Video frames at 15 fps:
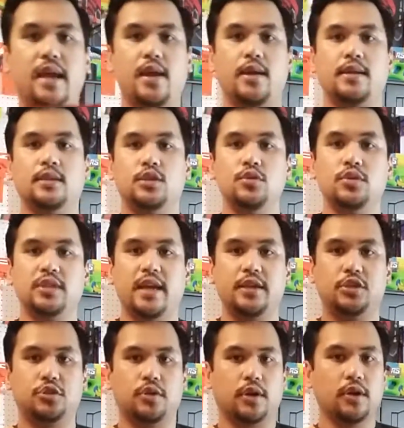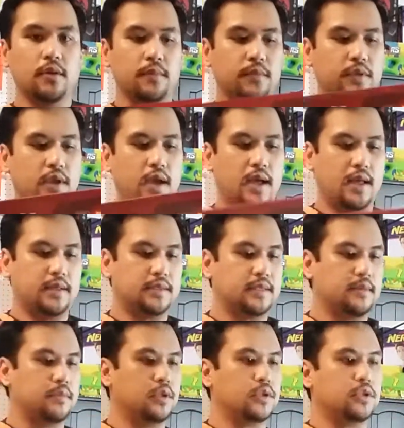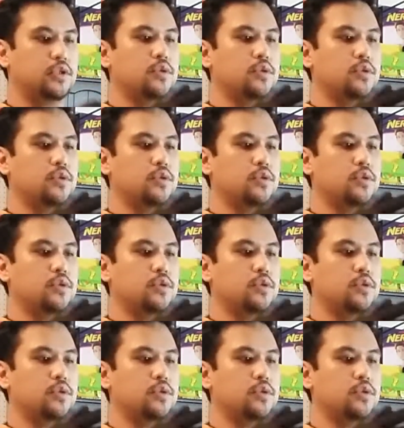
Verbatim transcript: a 2-stage trigger, similar